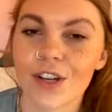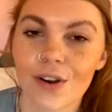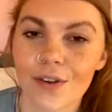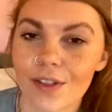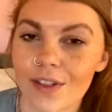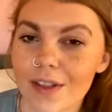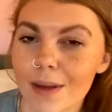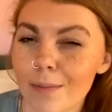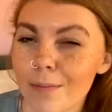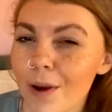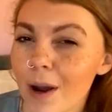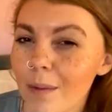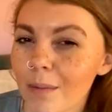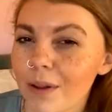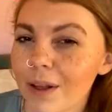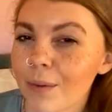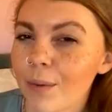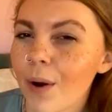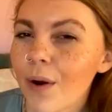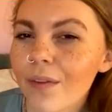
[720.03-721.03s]
know that they
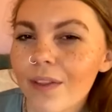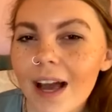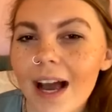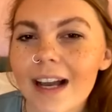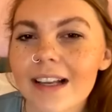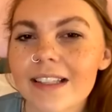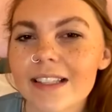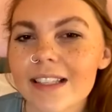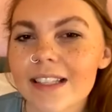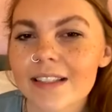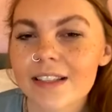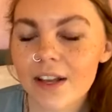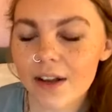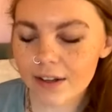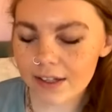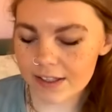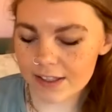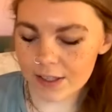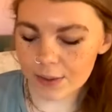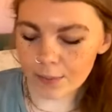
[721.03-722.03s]
probably won't last as
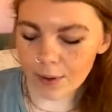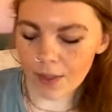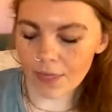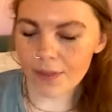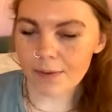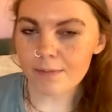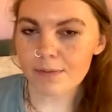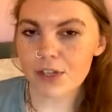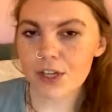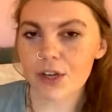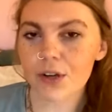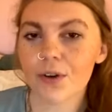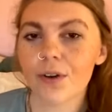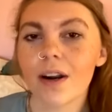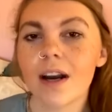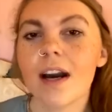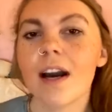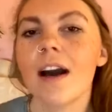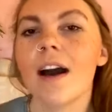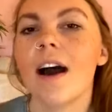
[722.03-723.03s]
long as you want them to.
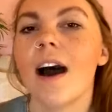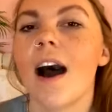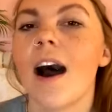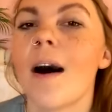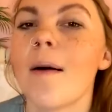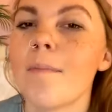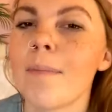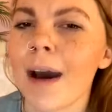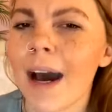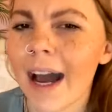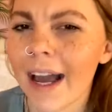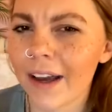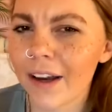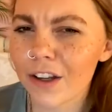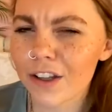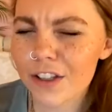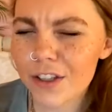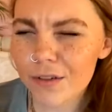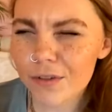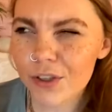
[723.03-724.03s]
Um, but I
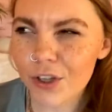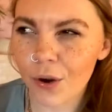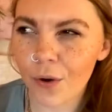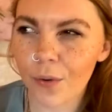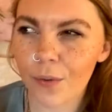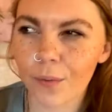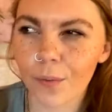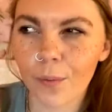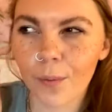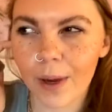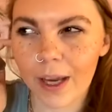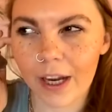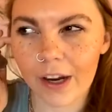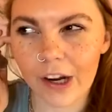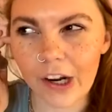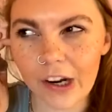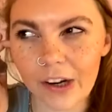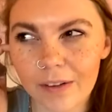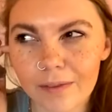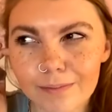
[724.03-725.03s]
also don't
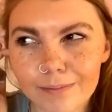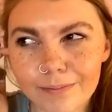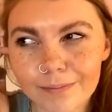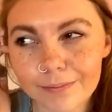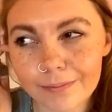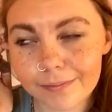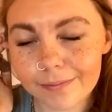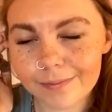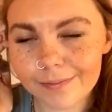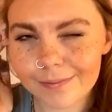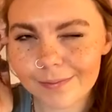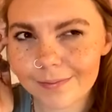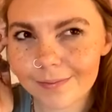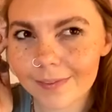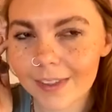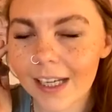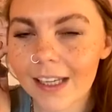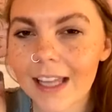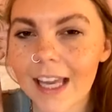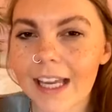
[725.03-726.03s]
wear
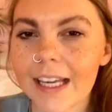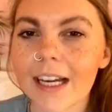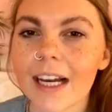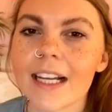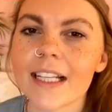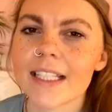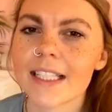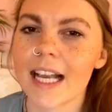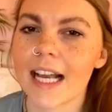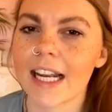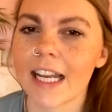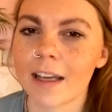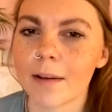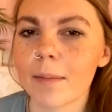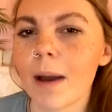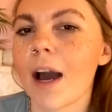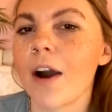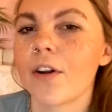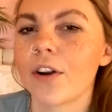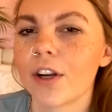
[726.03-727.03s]
like a setting
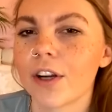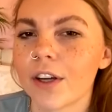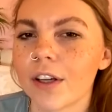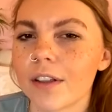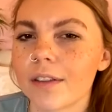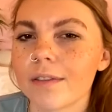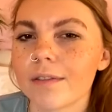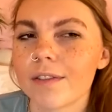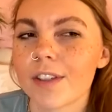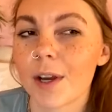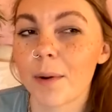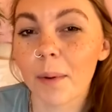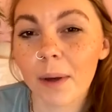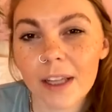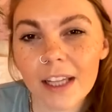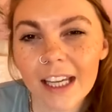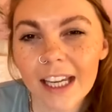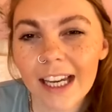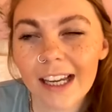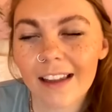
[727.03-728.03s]
powder
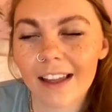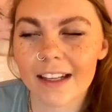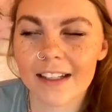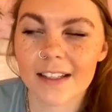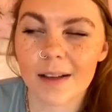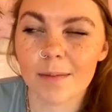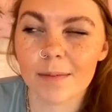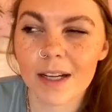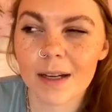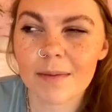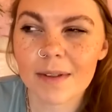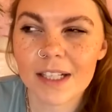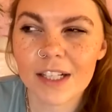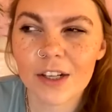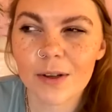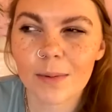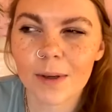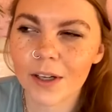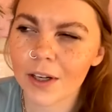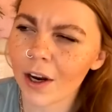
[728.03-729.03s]
typically. Like sometimes I
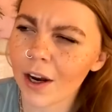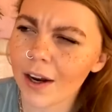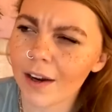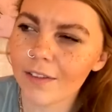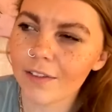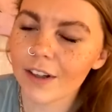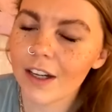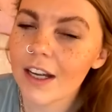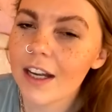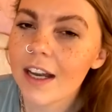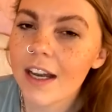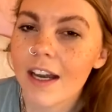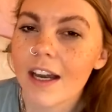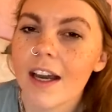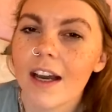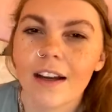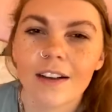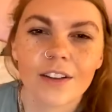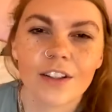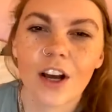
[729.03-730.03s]
do, but not
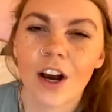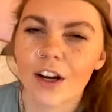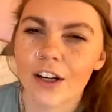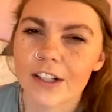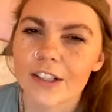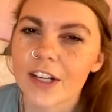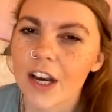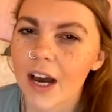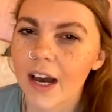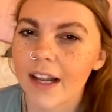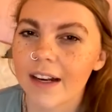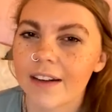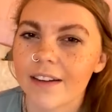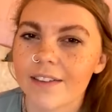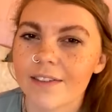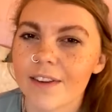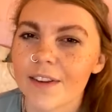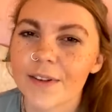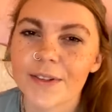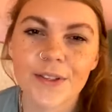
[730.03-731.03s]
not a
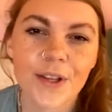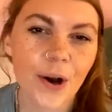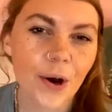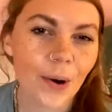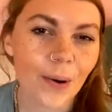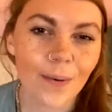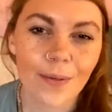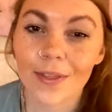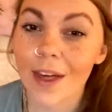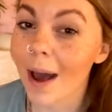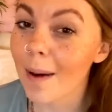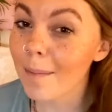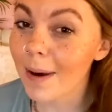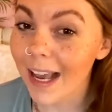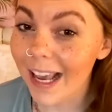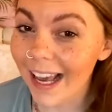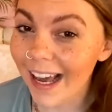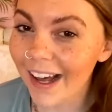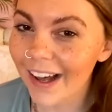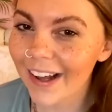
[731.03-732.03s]
ton. So that might